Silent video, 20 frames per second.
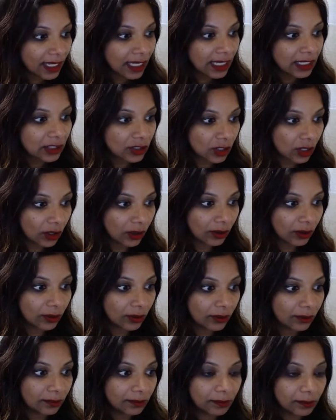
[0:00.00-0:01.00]

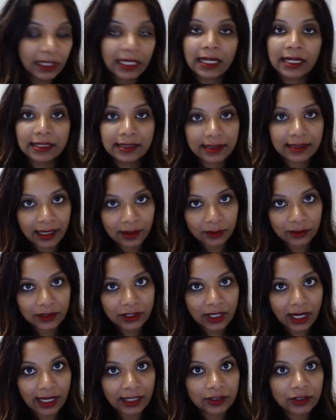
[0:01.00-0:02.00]
So because
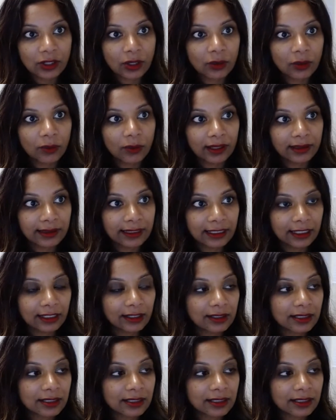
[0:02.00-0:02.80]
I don't want there